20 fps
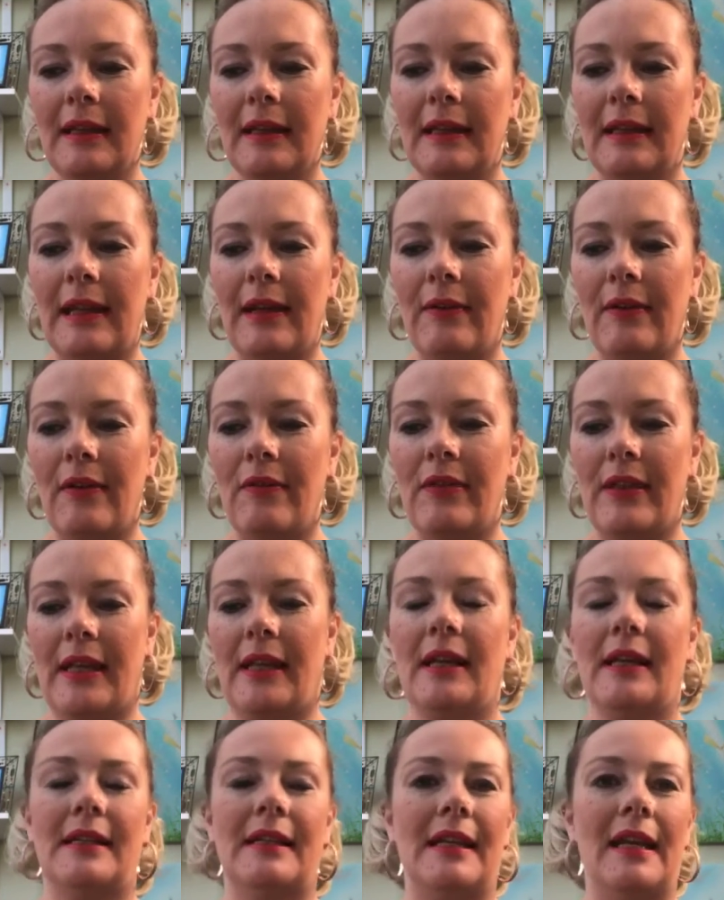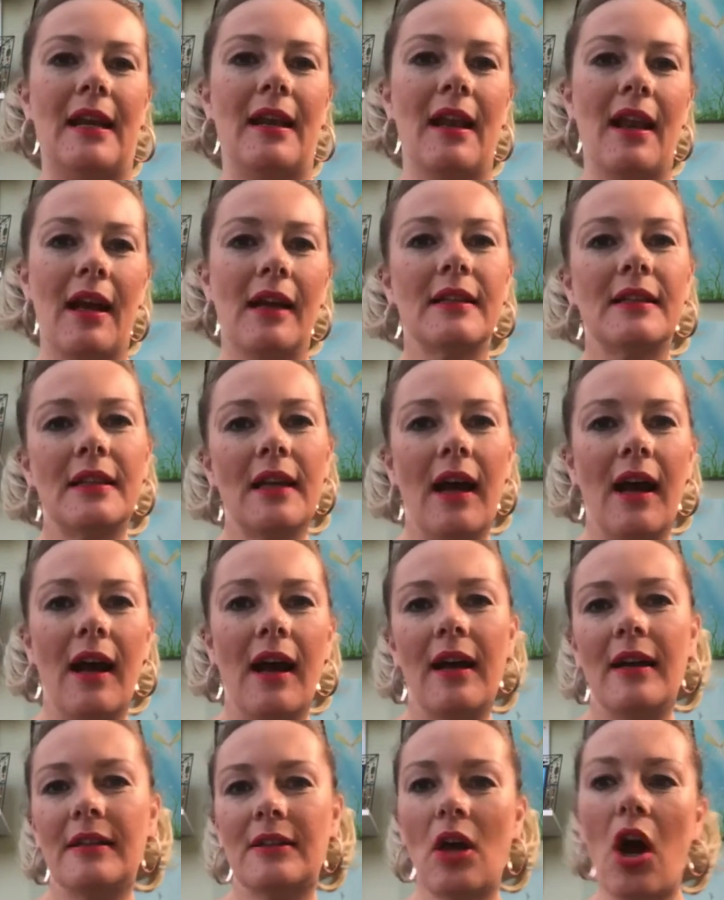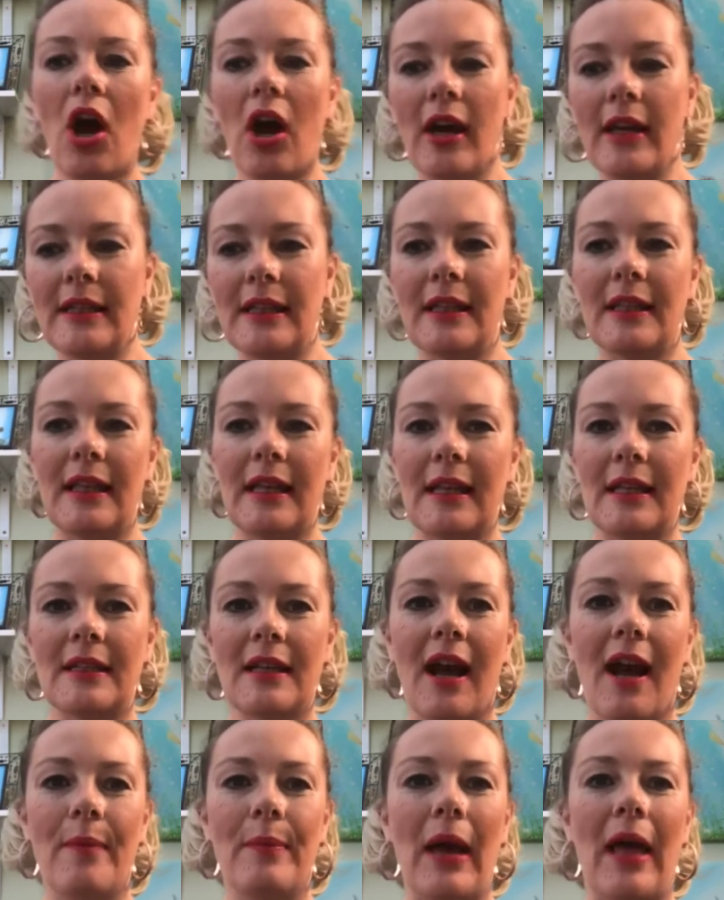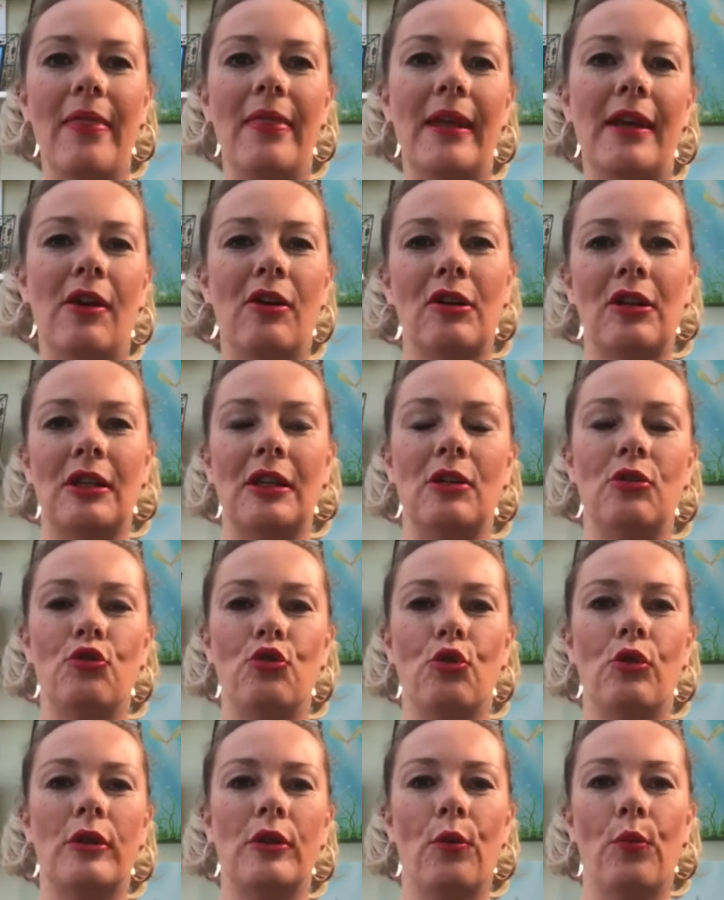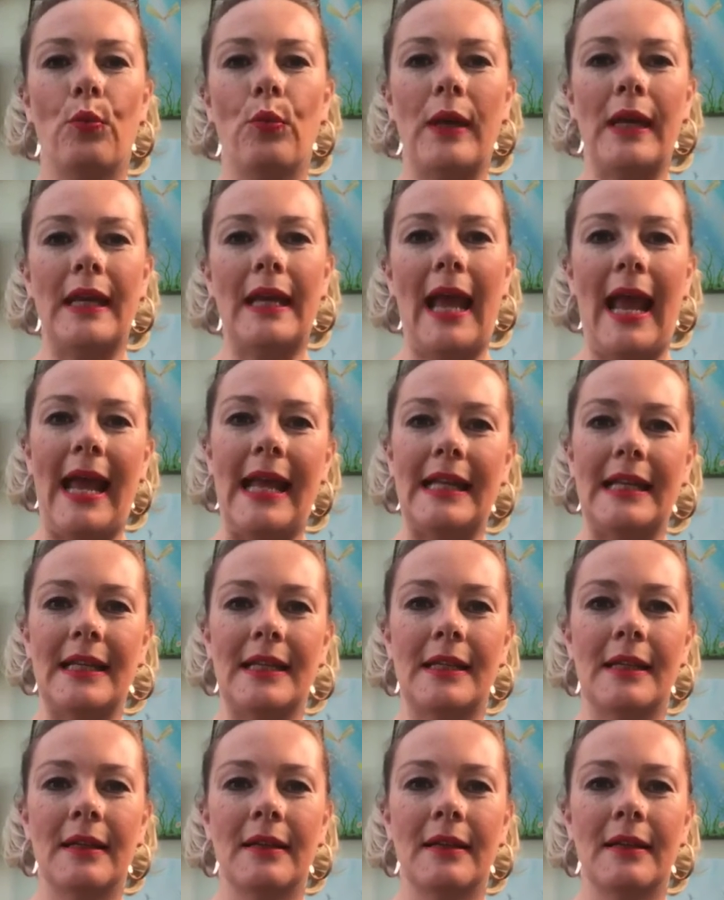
give everything a declutter, tidy things up, and then I can enjoy the weekend.